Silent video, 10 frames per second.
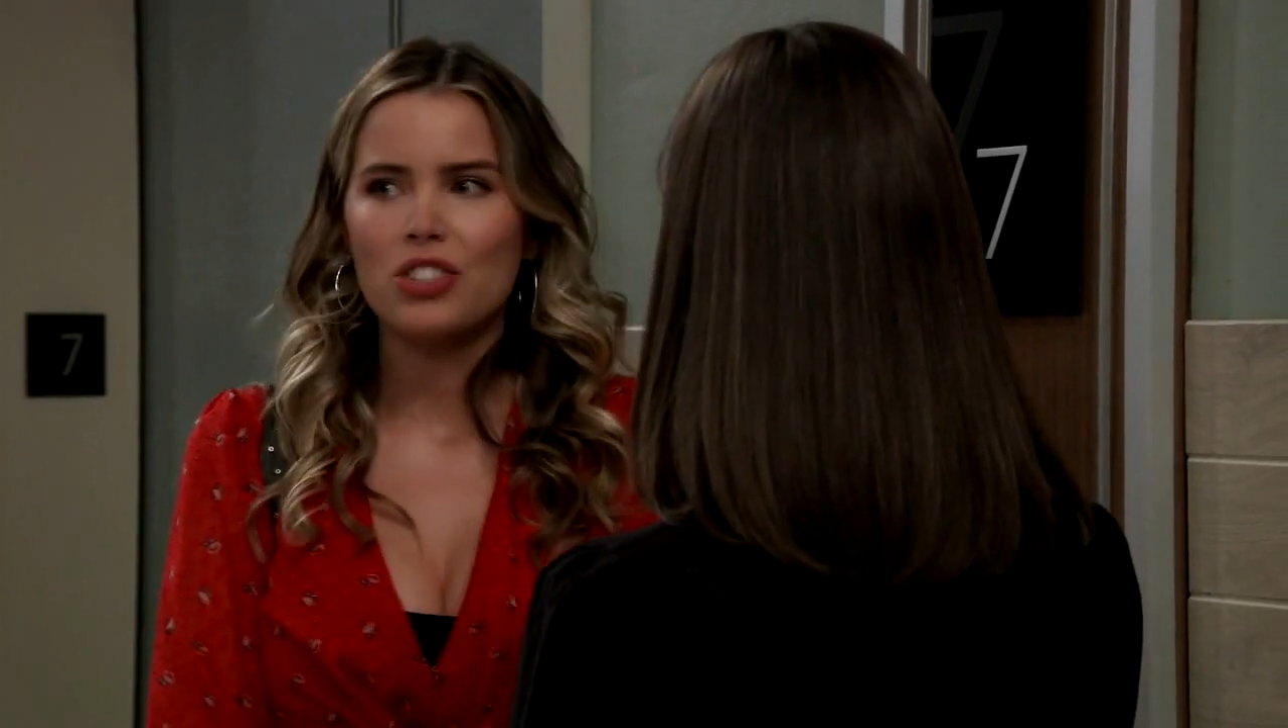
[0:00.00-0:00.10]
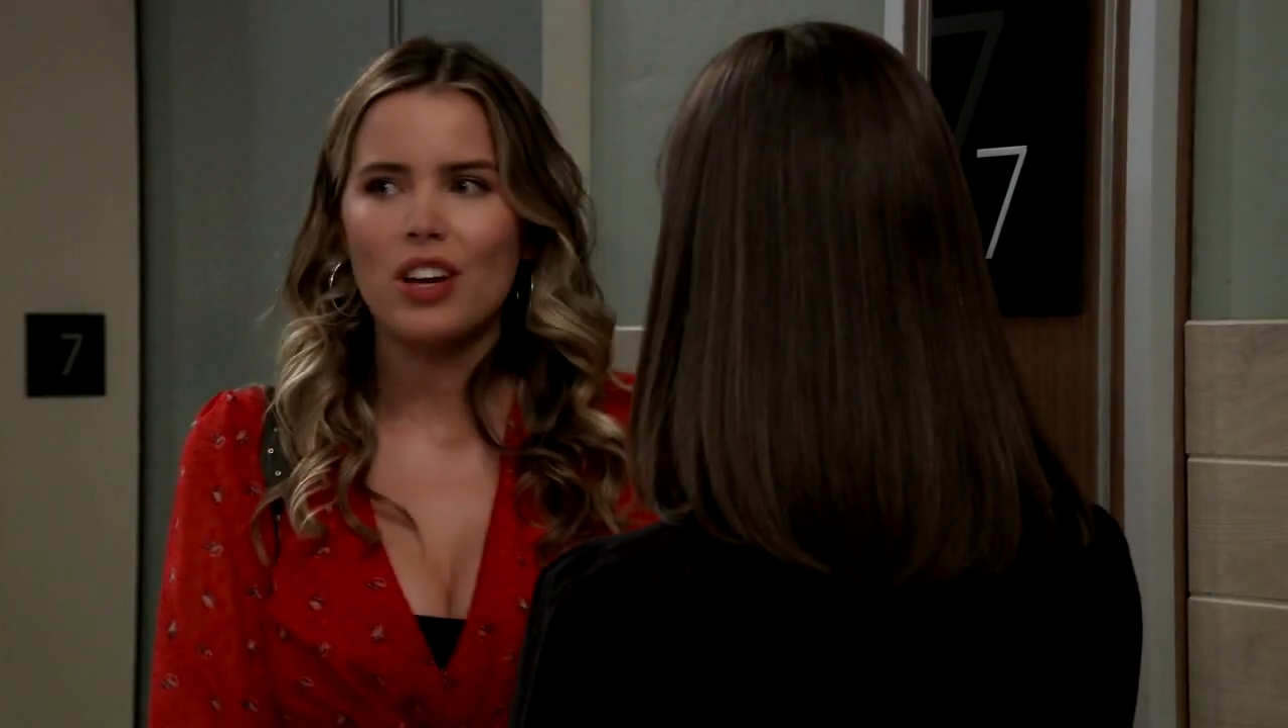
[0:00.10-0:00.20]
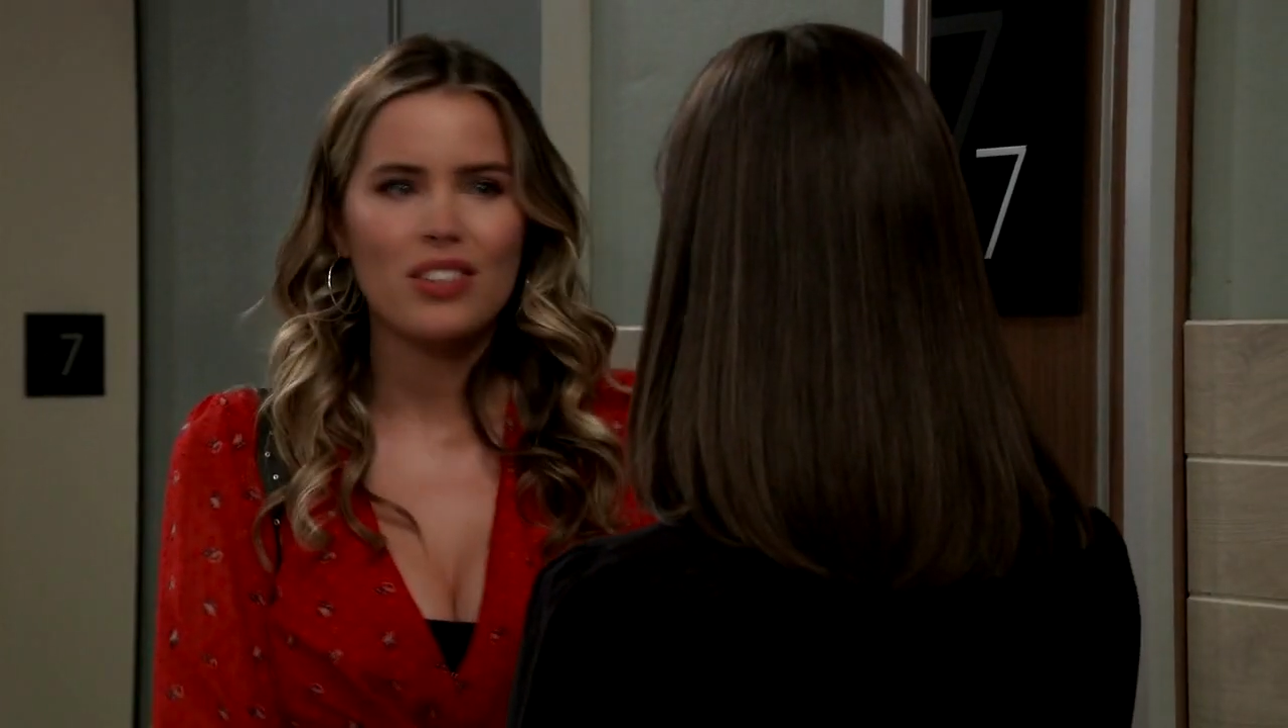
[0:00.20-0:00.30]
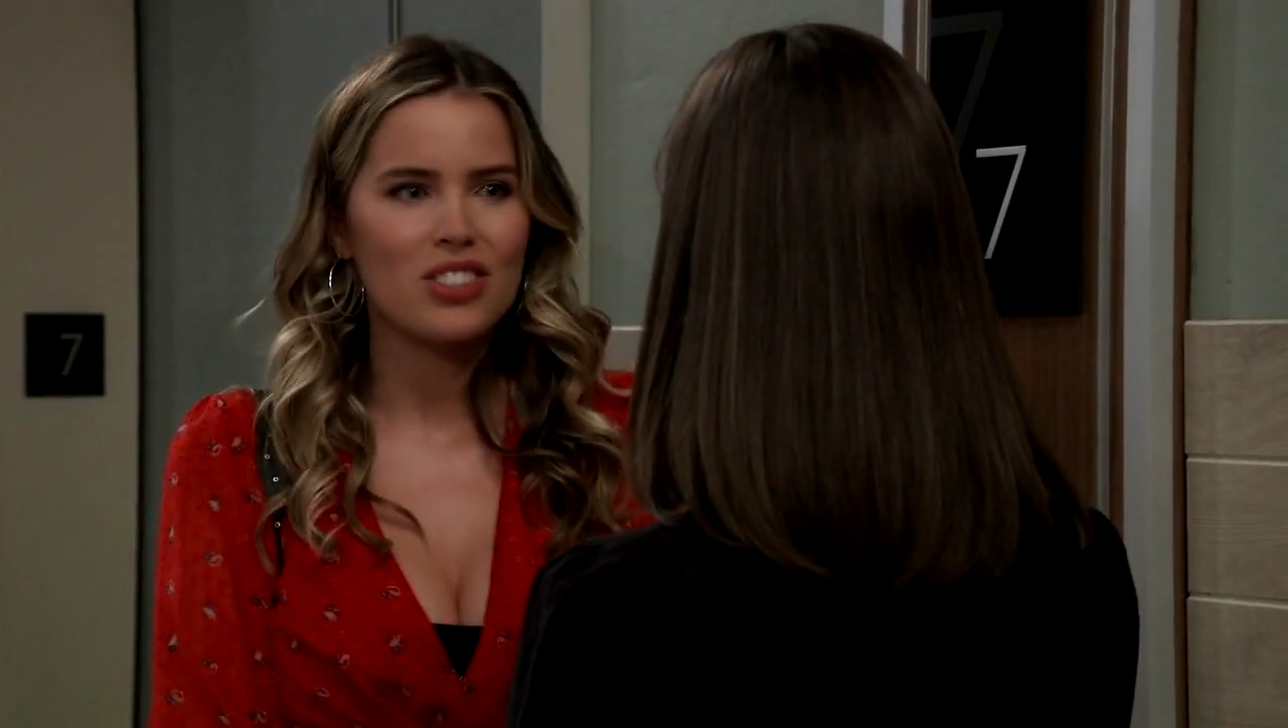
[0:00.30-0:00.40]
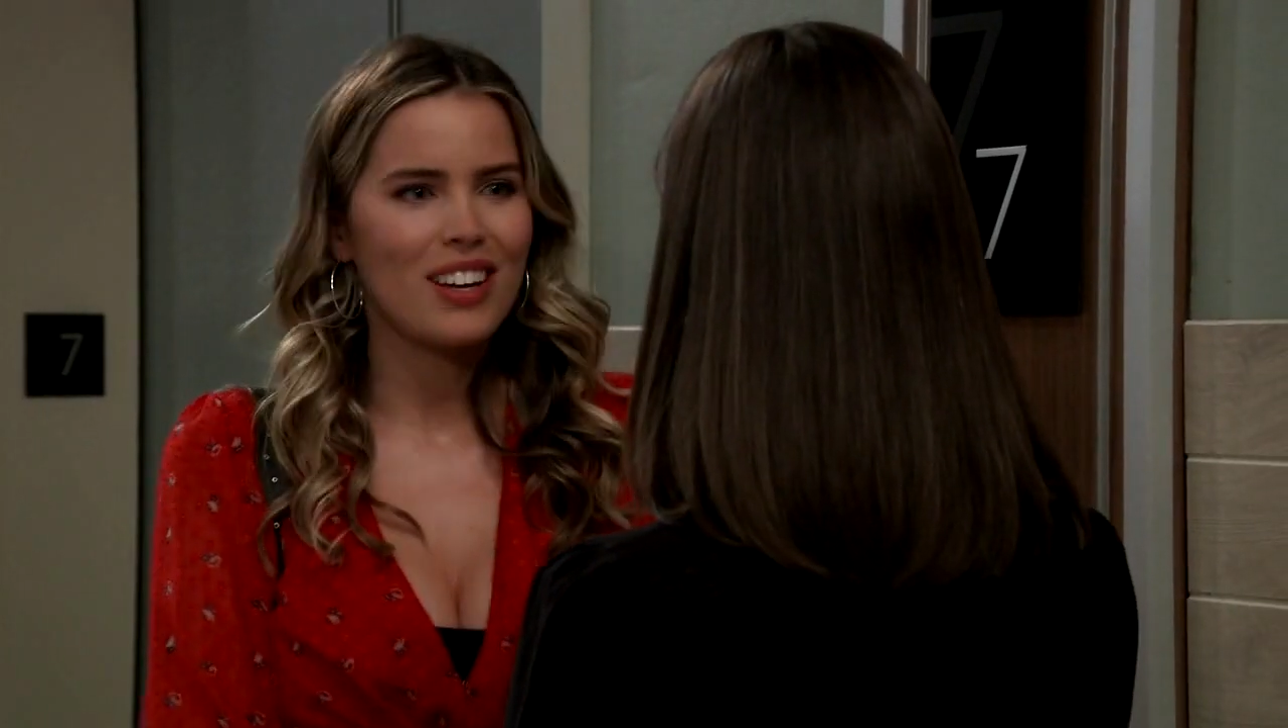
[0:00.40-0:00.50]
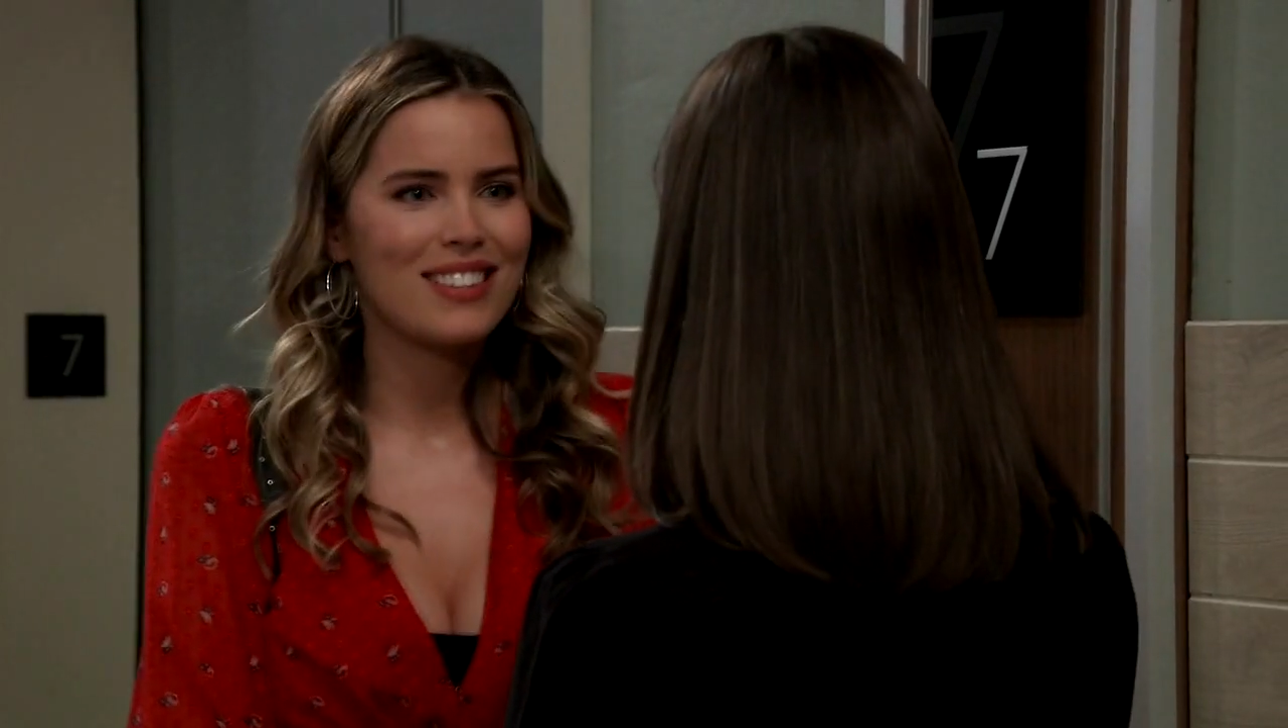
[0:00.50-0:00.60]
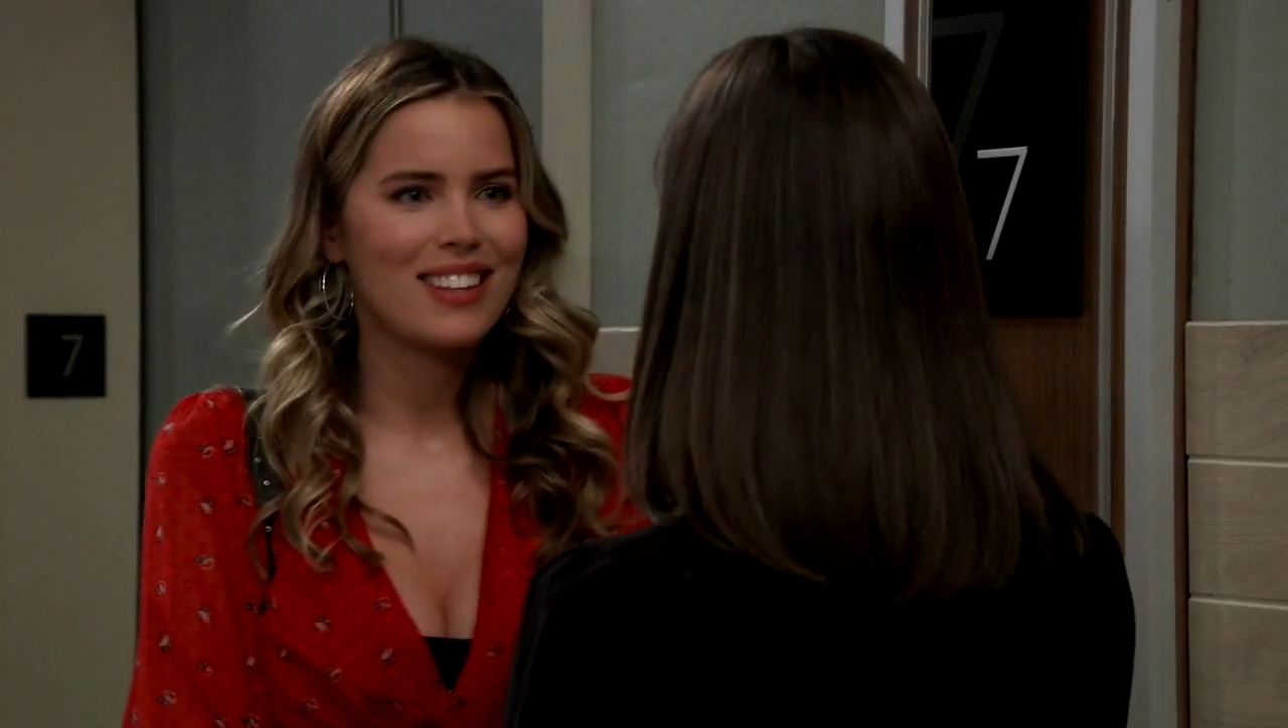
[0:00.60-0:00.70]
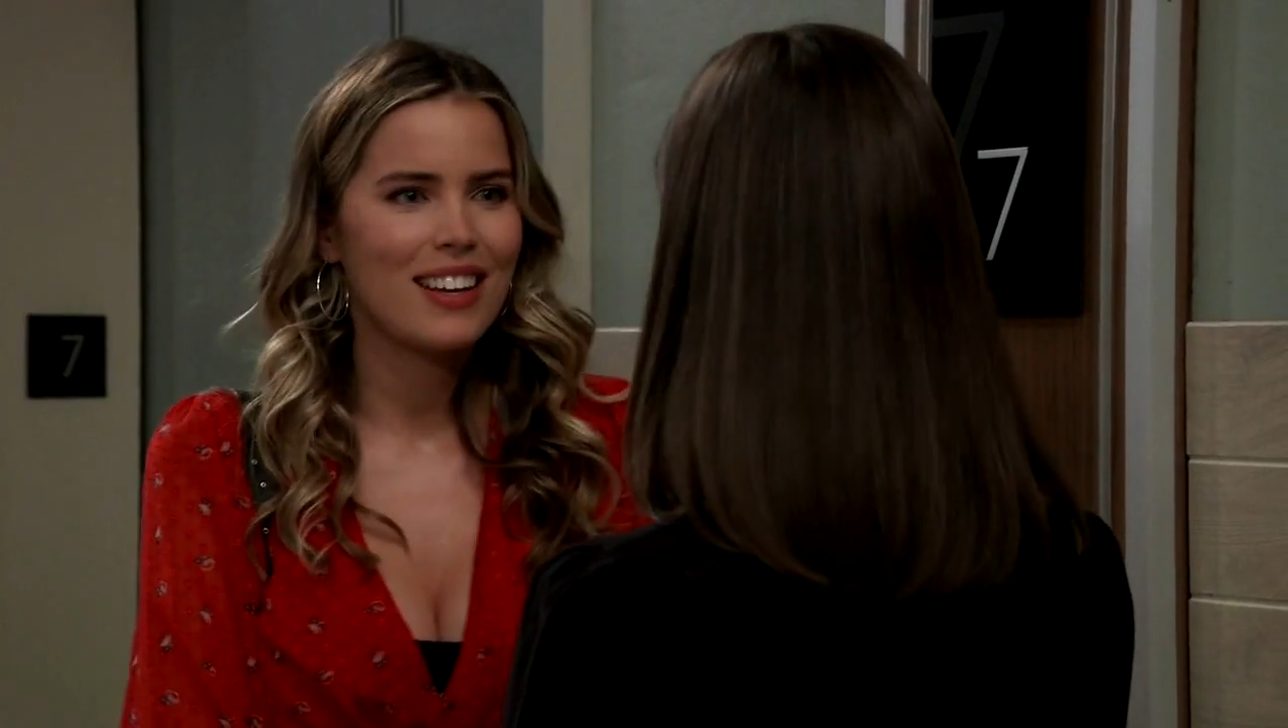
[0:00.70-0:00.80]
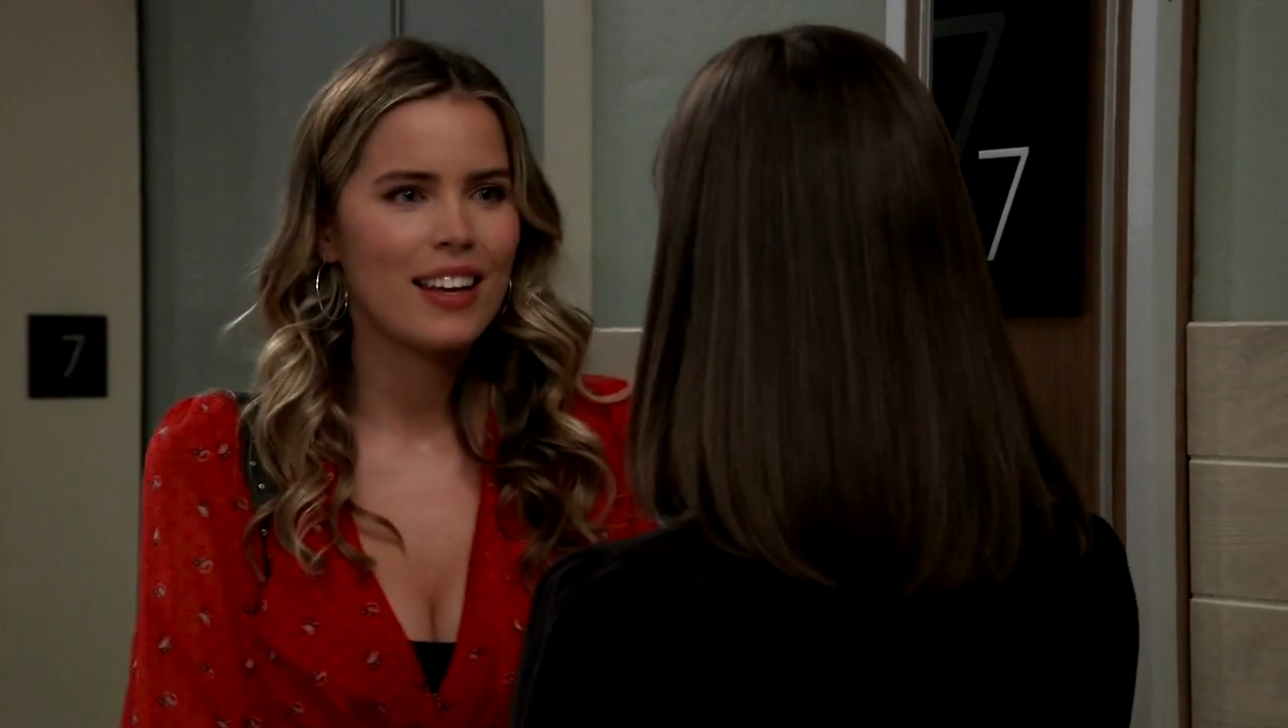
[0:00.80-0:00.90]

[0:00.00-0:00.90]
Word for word: check on Chase.